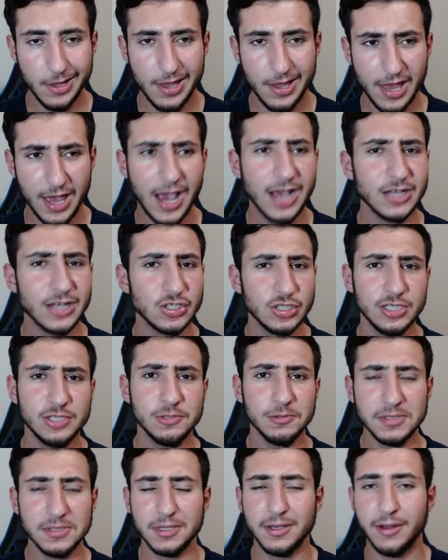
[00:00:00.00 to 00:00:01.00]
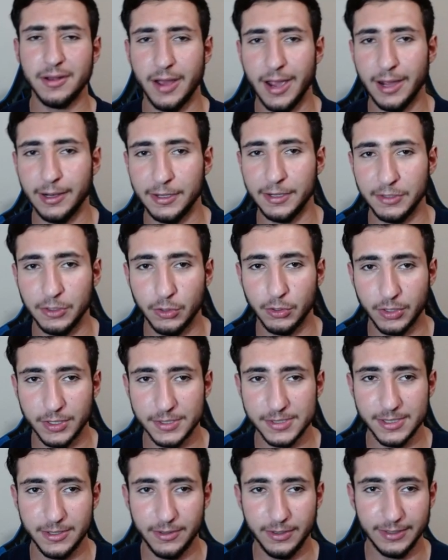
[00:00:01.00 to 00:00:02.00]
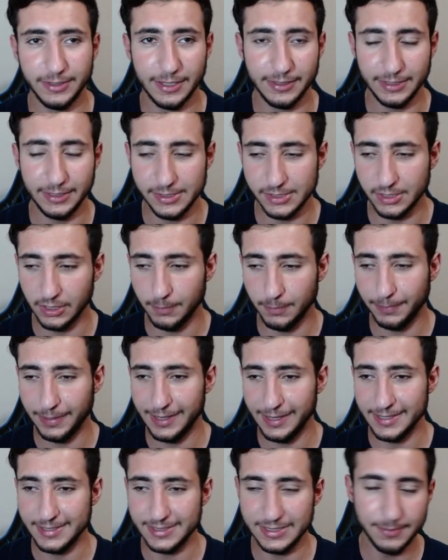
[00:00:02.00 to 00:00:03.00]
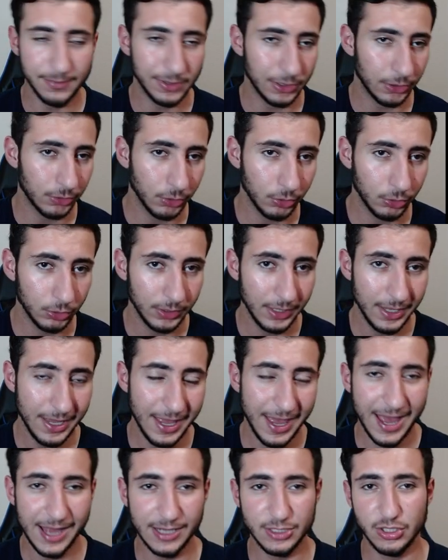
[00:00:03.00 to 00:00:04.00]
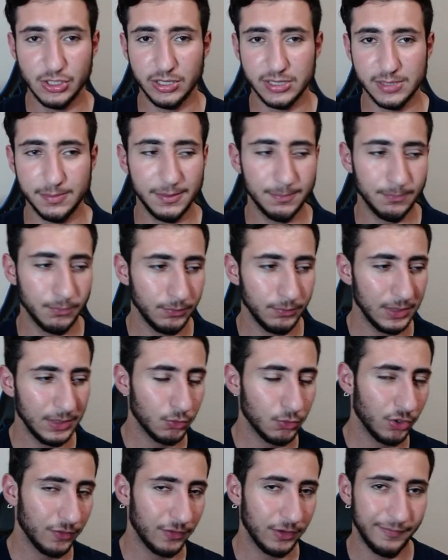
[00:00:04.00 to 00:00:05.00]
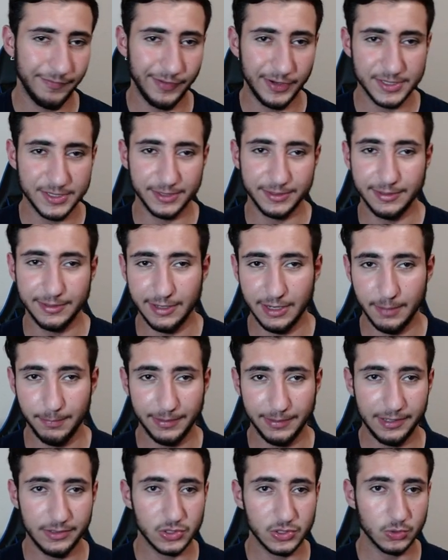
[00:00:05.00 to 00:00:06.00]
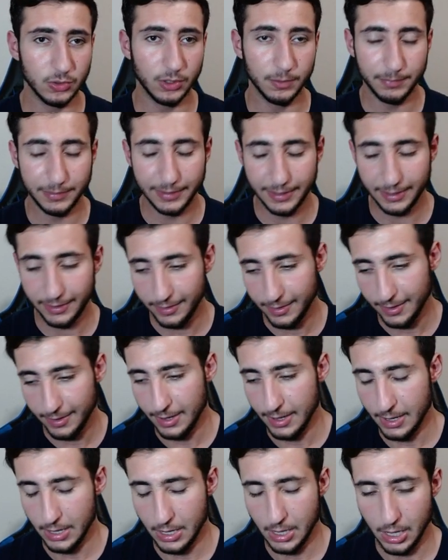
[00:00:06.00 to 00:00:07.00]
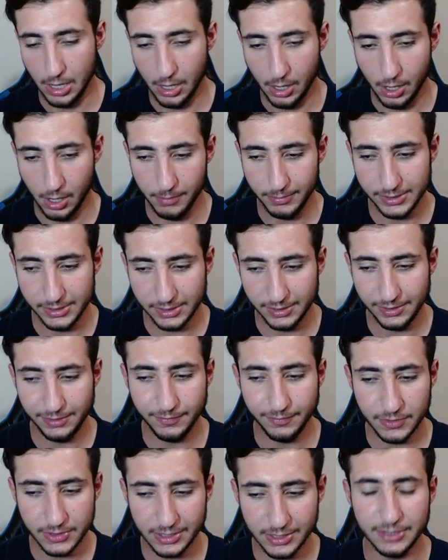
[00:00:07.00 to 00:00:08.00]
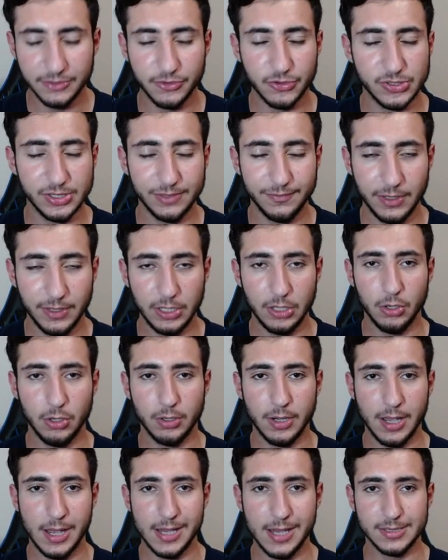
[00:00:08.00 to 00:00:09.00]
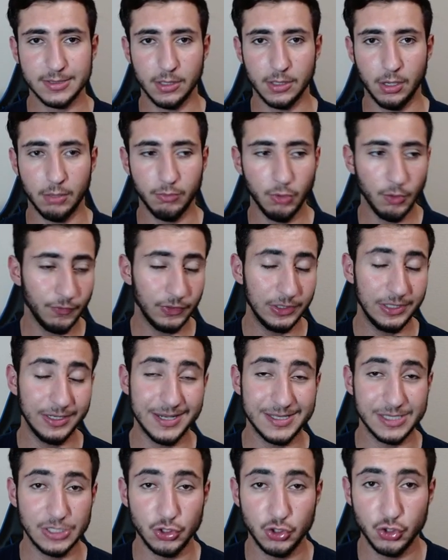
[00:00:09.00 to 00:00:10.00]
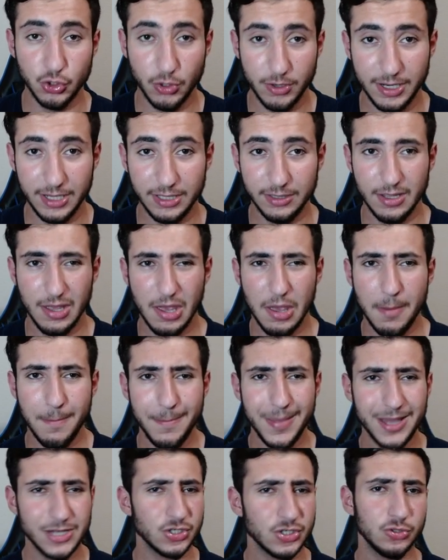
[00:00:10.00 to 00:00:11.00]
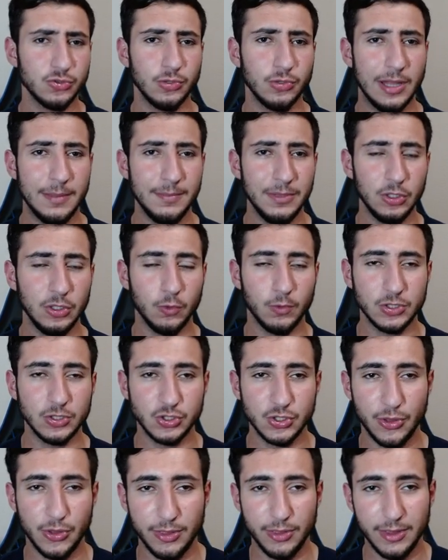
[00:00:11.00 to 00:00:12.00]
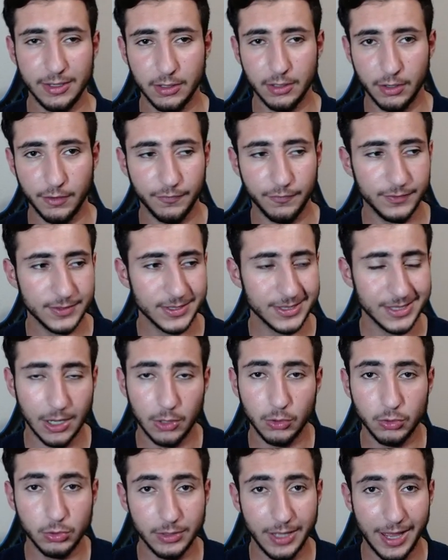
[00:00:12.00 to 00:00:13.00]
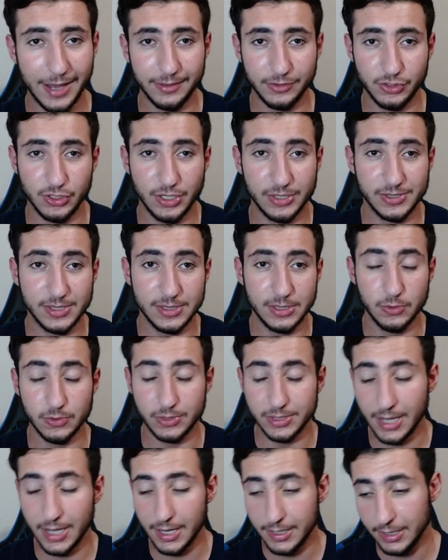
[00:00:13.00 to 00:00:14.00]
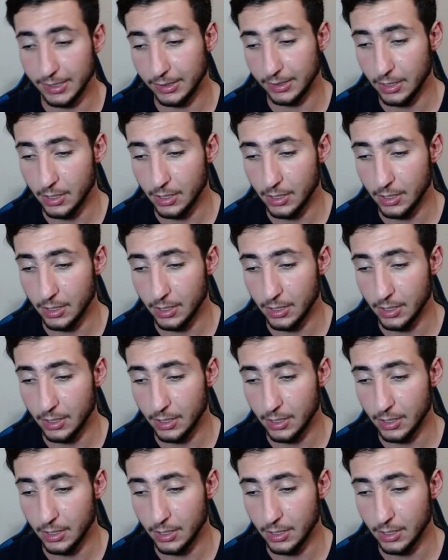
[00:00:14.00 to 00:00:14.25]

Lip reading: Actually, this was a good highlight, you know, considering that he's going to play a similar role at Chelsea, a bit more of a versatility player, squad player. It was an interesting video, guys. Hopefully, you guys enjoyed it. Make sure to let me know what you think of Saul and Chelsea's new signing.